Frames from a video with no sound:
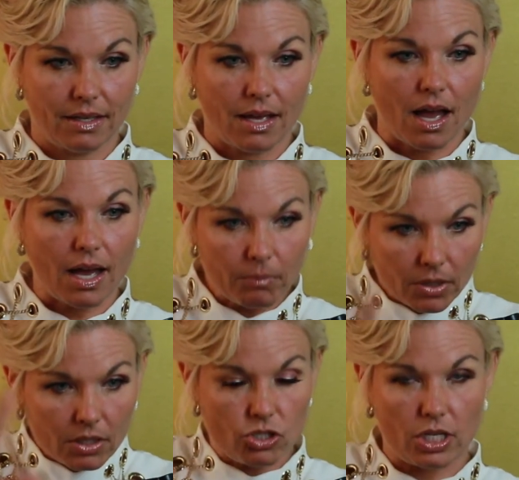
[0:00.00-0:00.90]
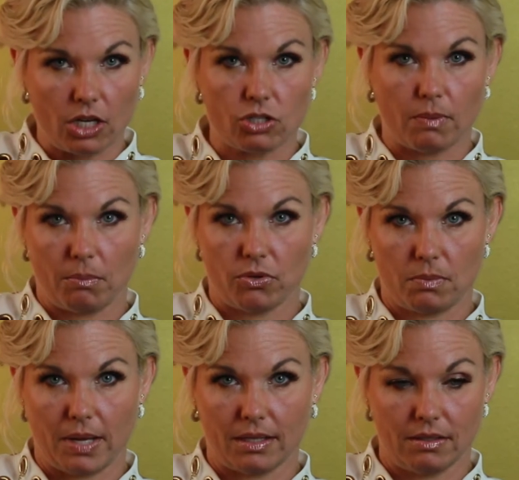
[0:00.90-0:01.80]
I'm going to change my
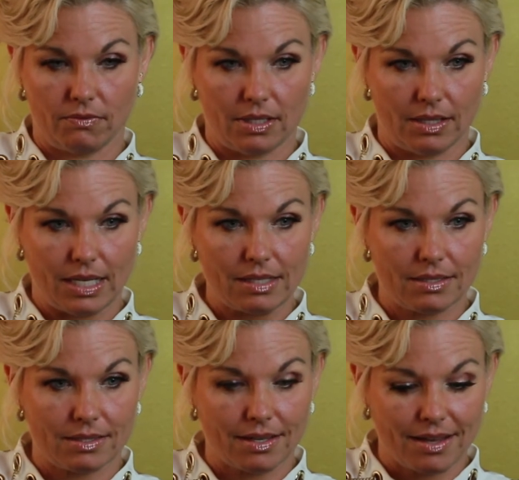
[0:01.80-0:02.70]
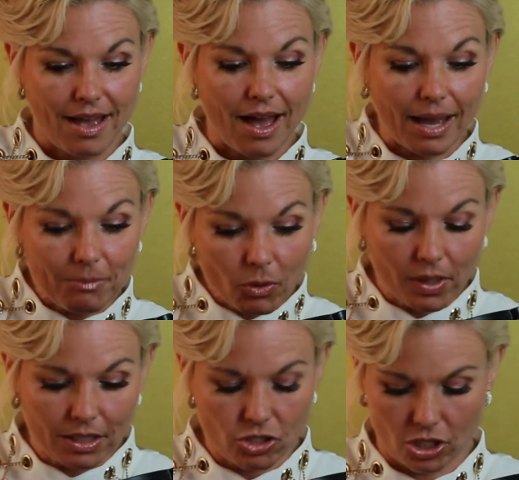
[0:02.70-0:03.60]
perspective to this. I'm
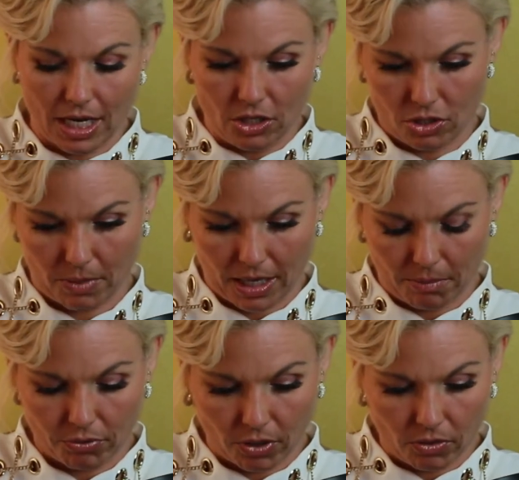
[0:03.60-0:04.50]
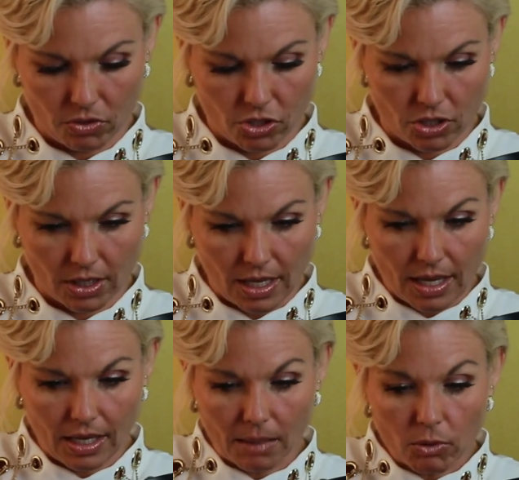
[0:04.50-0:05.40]
going to change my approach
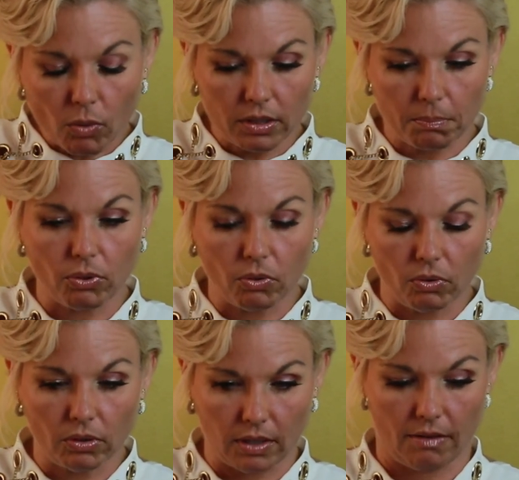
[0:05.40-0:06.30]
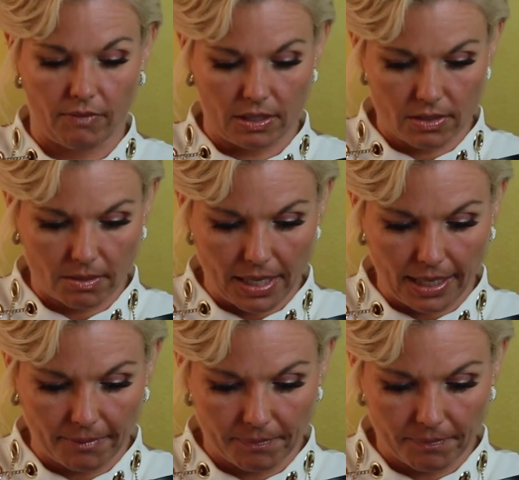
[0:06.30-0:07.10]
and I'm going to pull love into me.